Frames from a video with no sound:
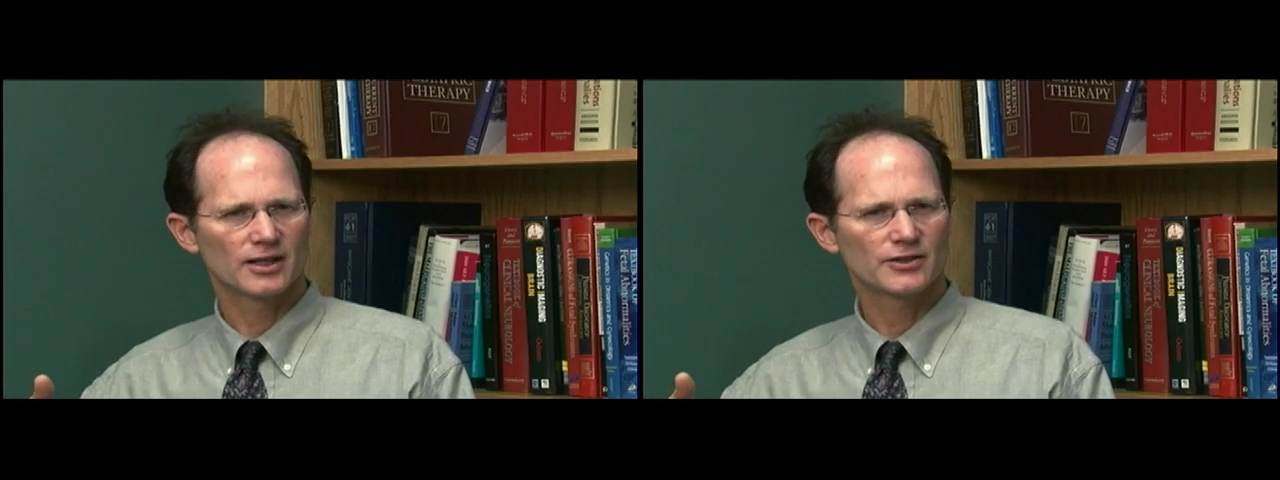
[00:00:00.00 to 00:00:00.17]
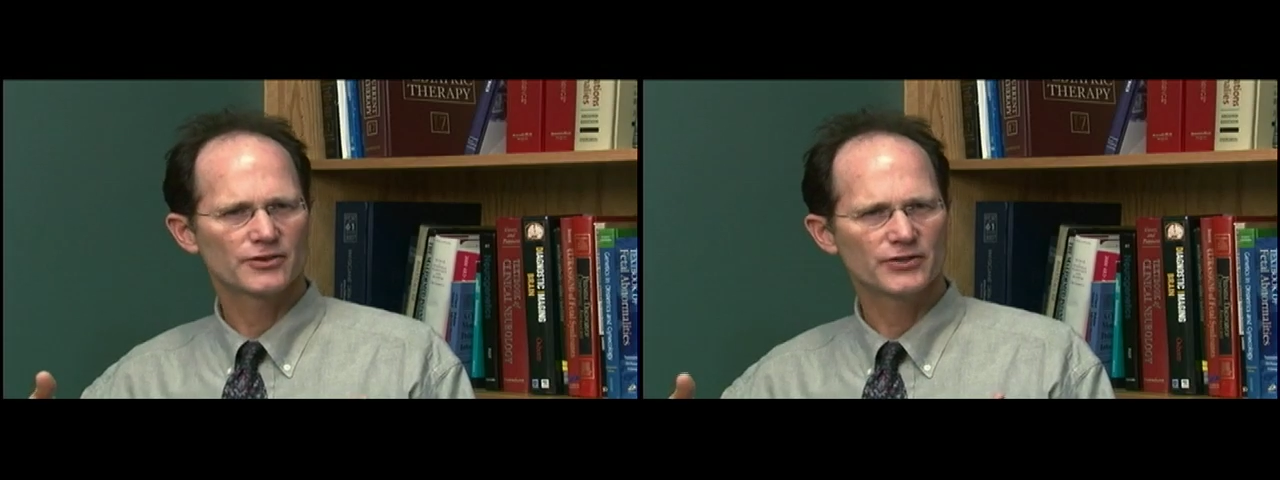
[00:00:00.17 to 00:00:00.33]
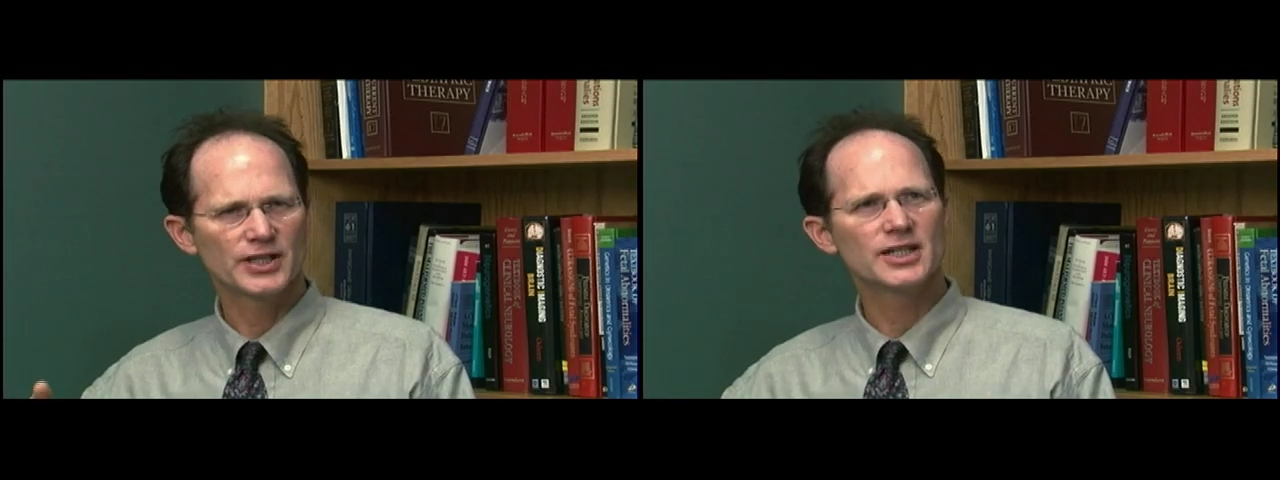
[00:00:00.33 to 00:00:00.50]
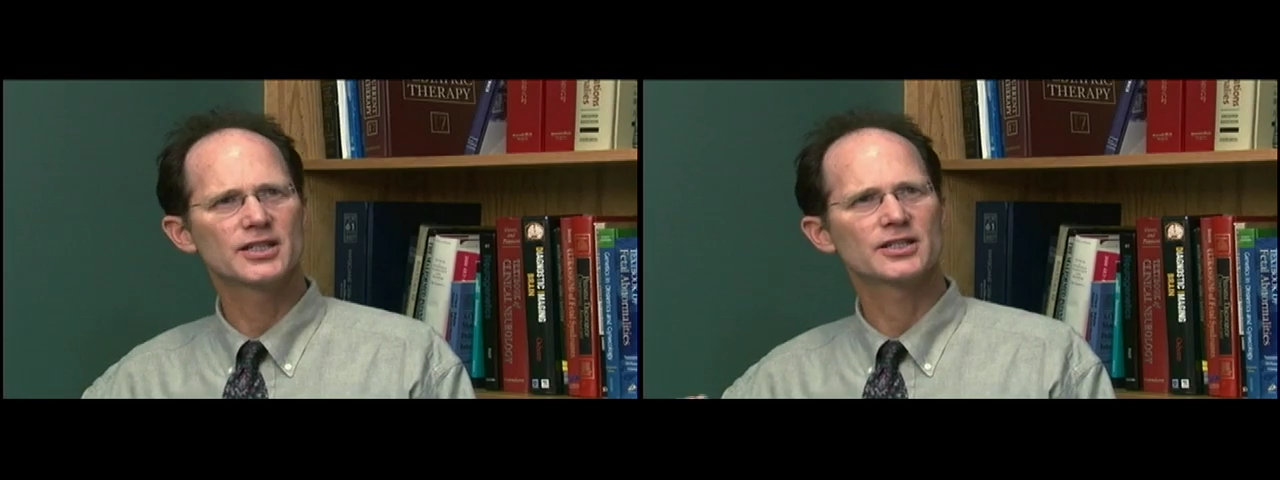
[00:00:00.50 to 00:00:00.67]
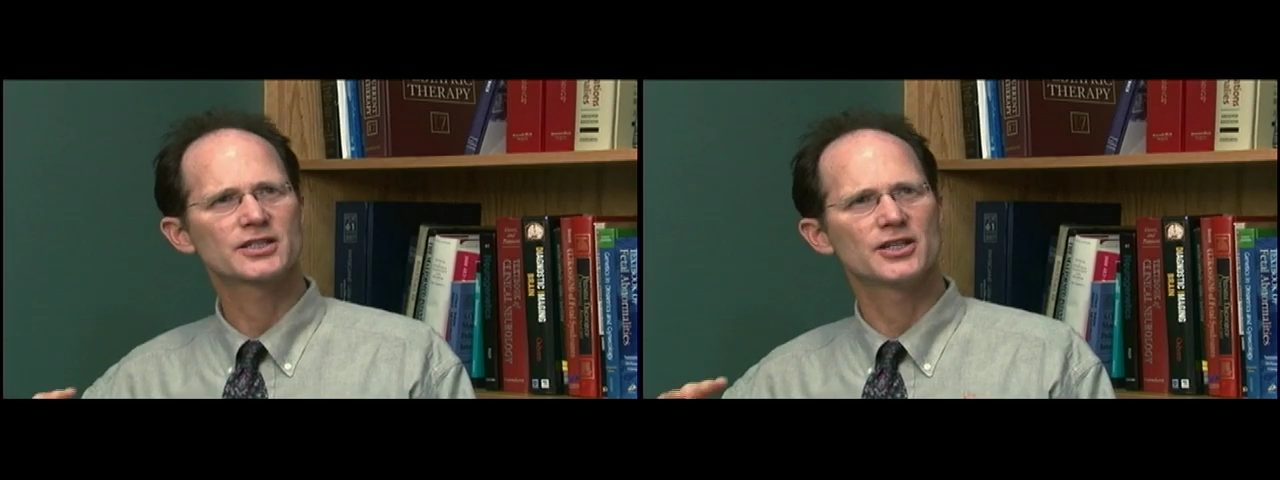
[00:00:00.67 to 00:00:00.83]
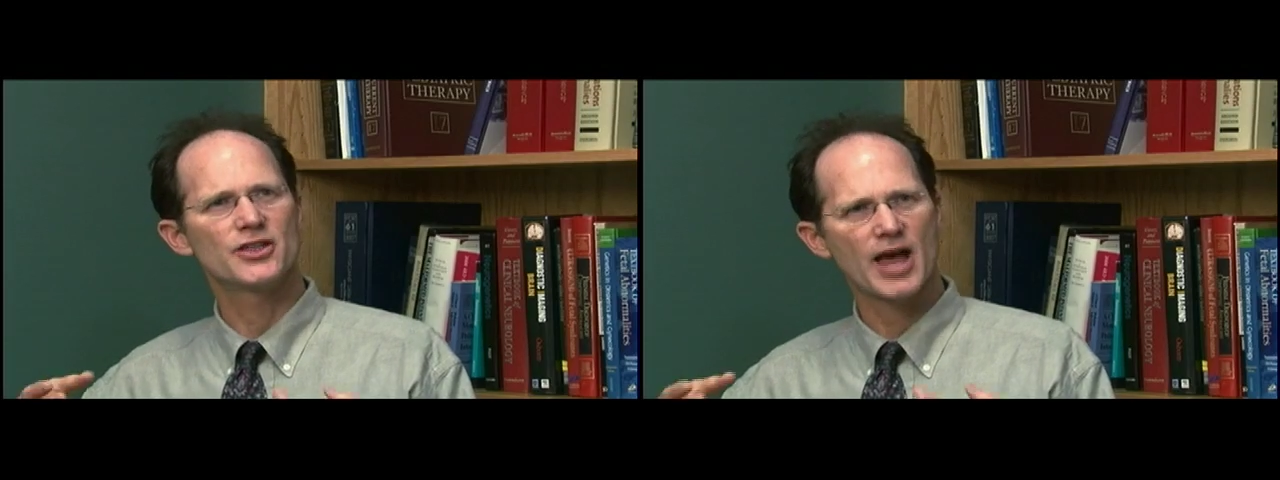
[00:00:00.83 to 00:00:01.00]

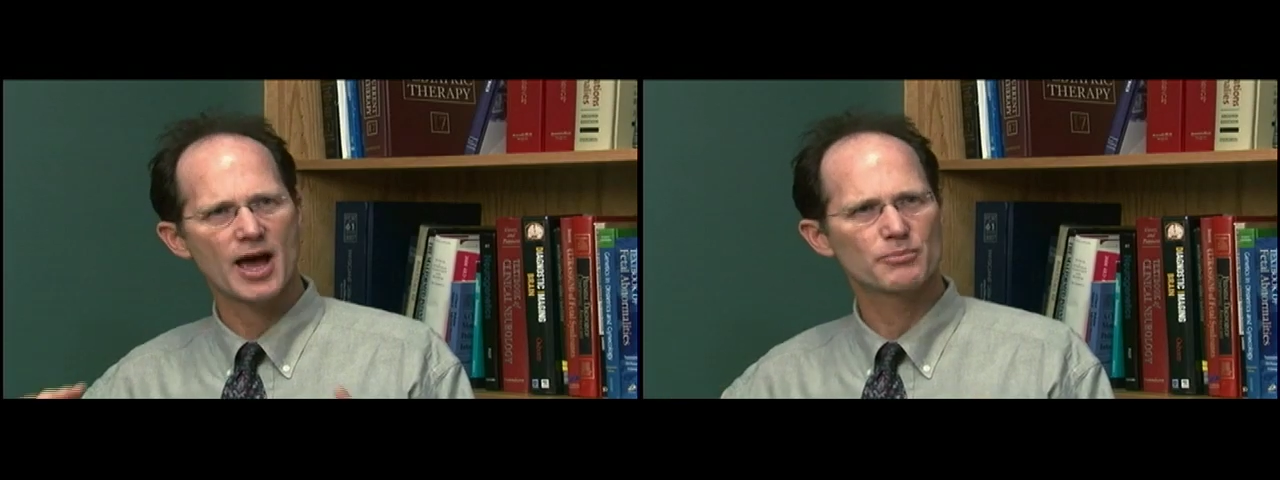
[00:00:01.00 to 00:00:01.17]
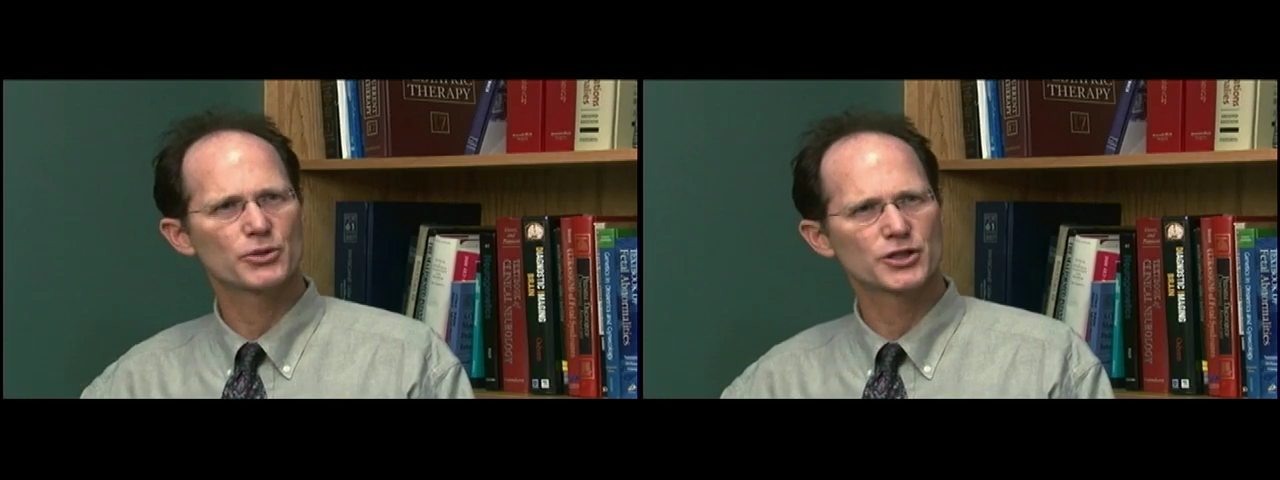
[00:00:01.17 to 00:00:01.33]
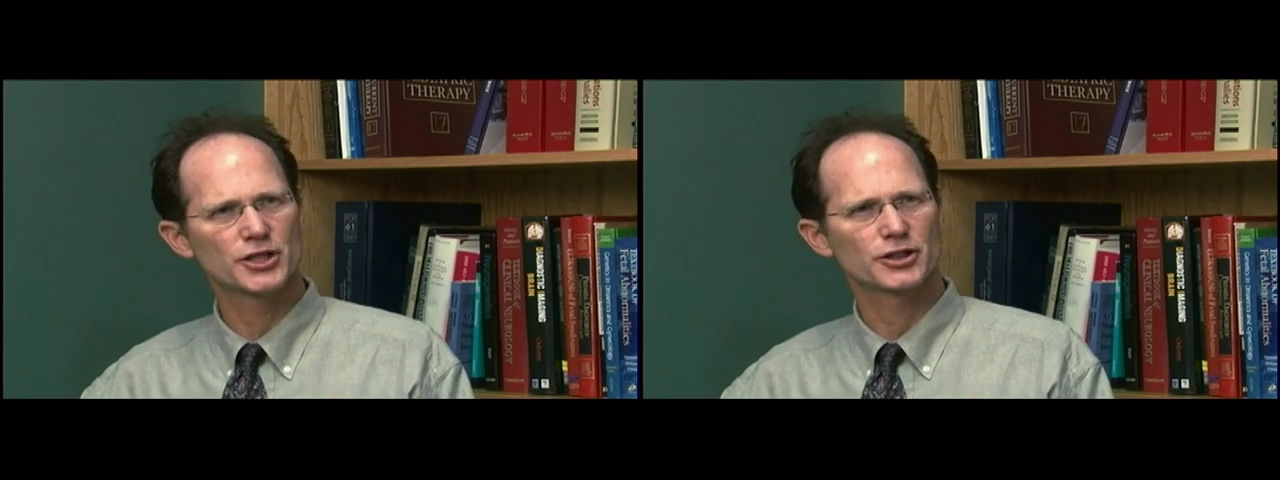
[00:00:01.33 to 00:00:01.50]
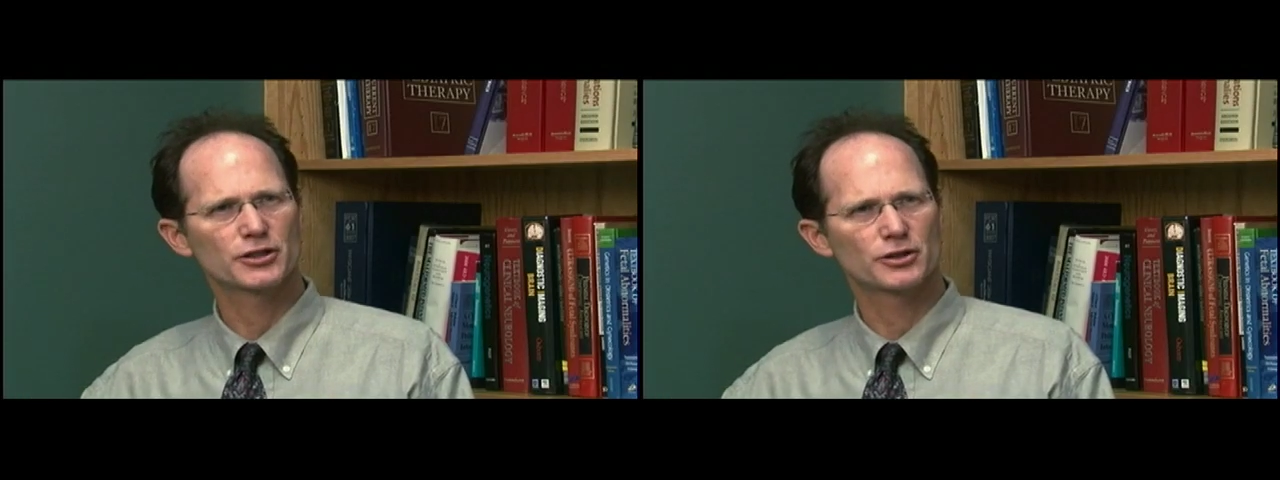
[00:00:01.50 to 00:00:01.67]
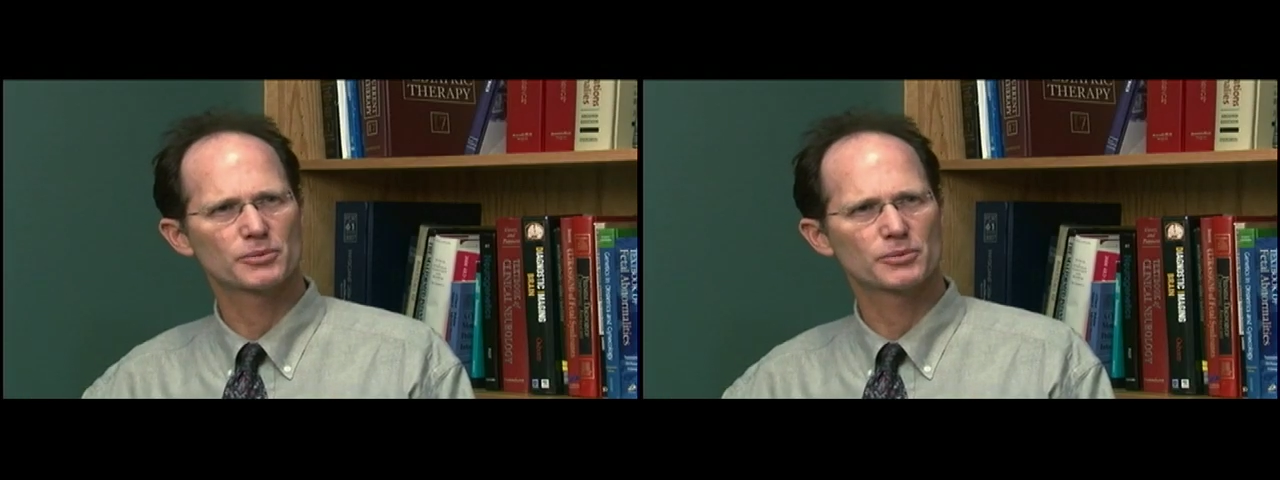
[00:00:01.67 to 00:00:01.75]
fetus and that particular